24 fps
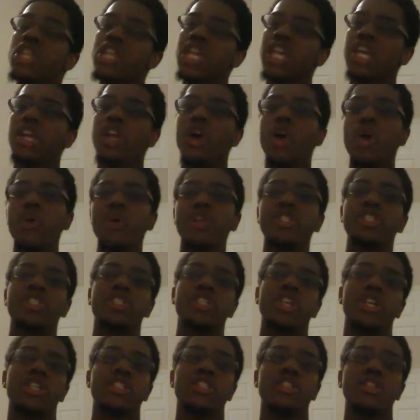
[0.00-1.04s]
they could
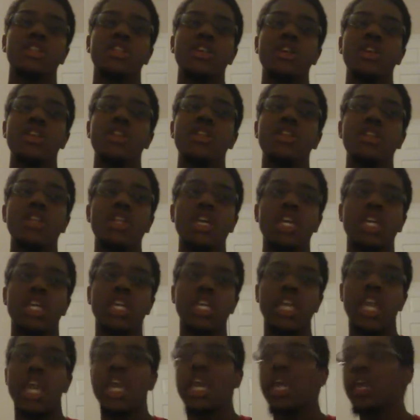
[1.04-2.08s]
always just
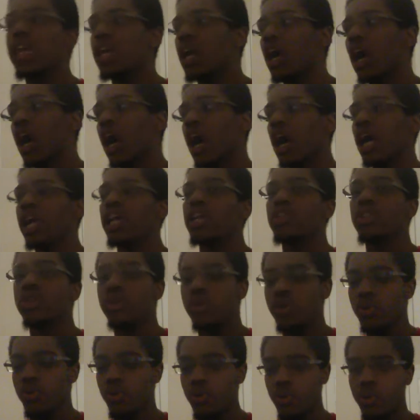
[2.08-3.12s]
negate
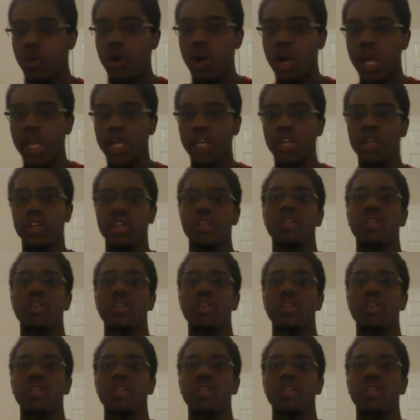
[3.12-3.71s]
either one.